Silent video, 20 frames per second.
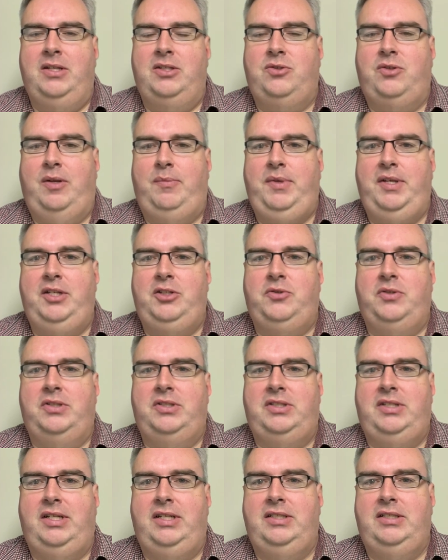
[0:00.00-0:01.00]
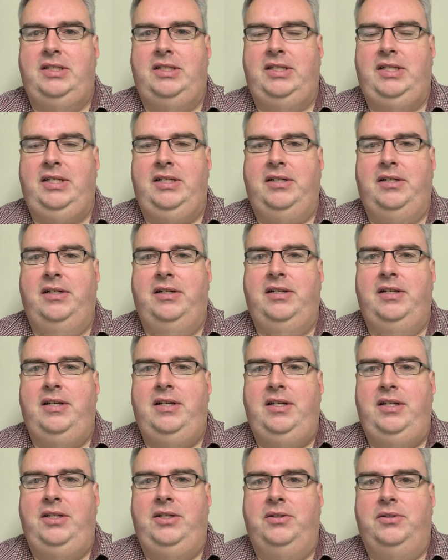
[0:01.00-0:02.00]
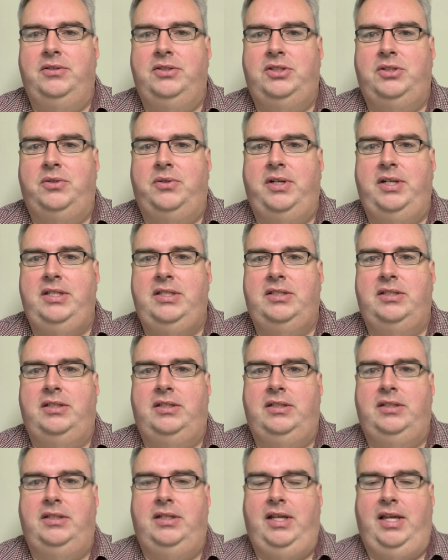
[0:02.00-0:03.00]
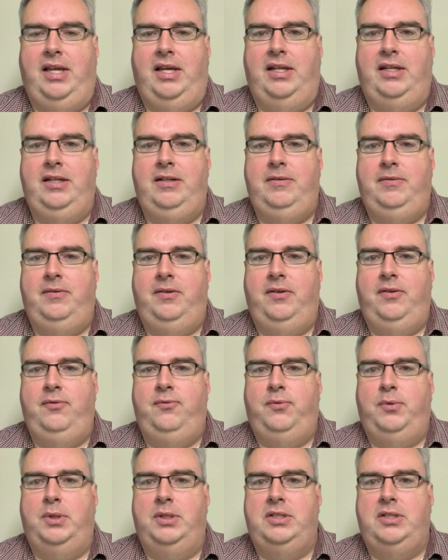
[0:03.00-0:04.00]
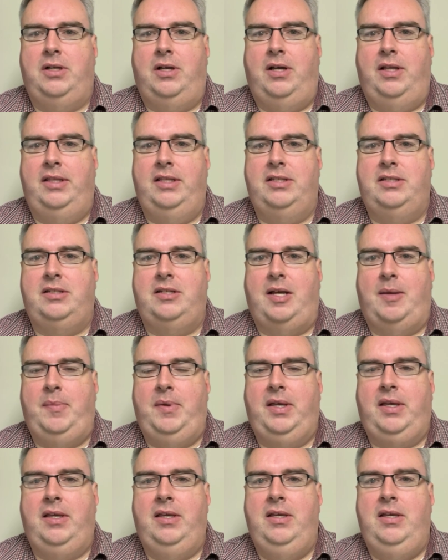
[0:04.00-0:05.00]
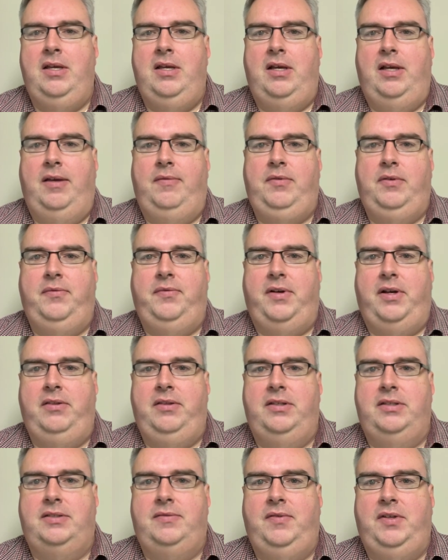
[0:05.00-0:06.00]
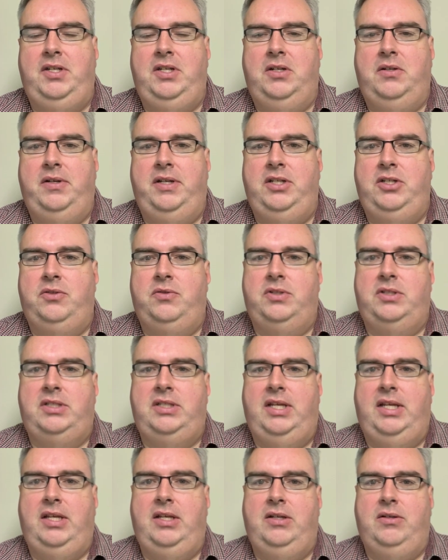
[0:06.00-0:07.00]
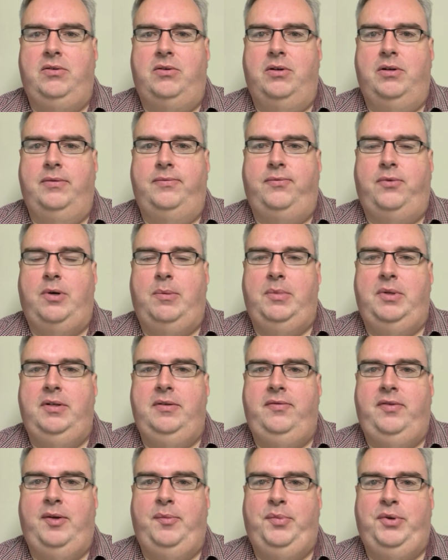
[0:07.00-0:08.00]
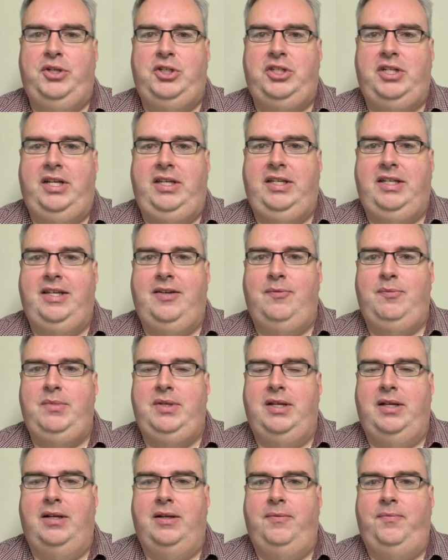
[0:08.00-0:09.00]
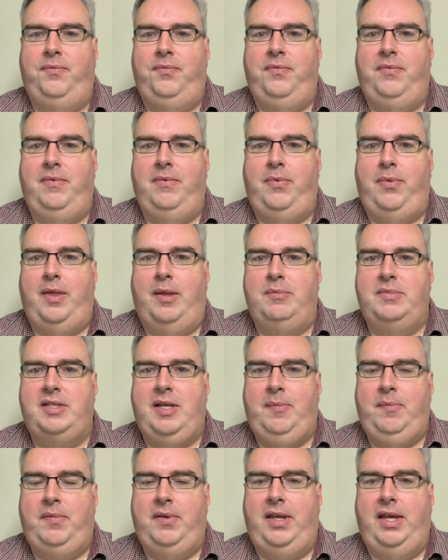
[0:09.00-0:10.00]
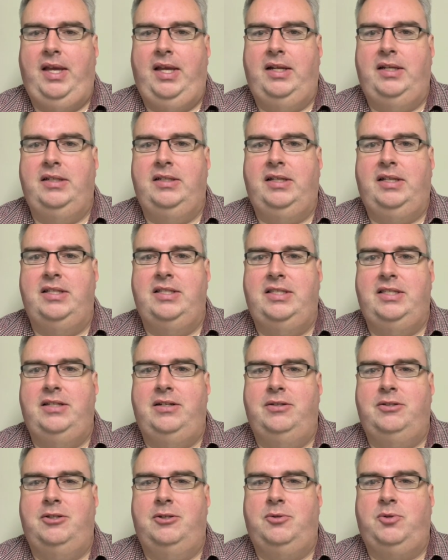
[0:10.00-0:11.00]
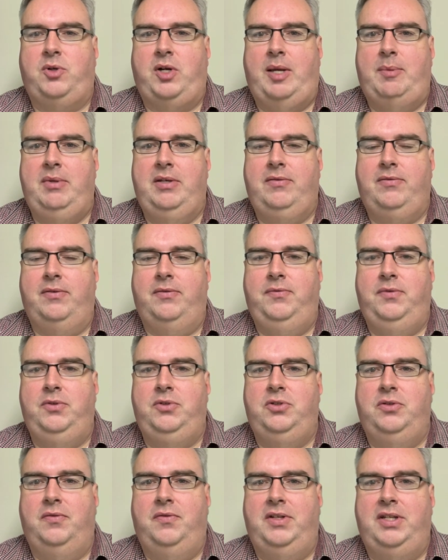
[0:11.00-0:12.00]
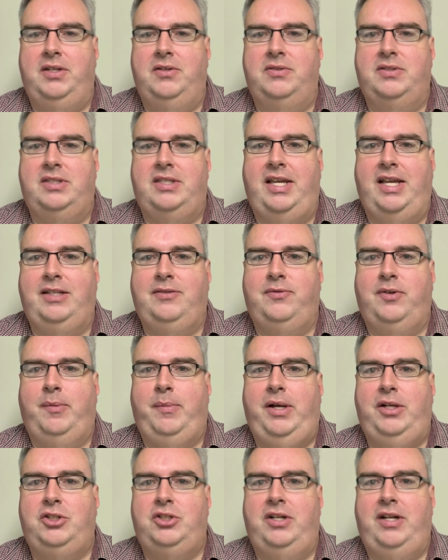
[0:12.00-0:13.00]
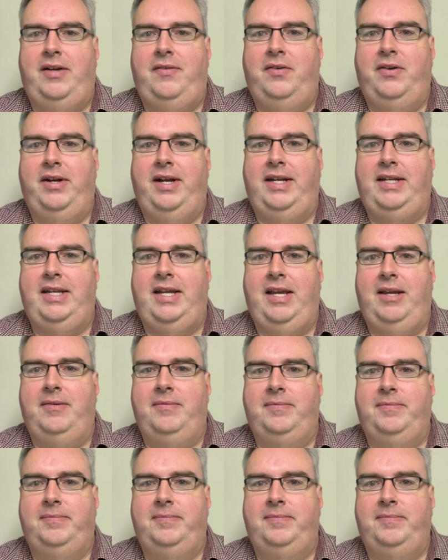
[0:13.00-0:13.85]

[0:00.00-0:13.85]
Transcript: So it'd be interesting to hear your stories and input on this topic. If you found this video interesting or informative, I appreciate you giving me a thumbs up, and consider subscribing for future videos. Thanks very much and have a great day.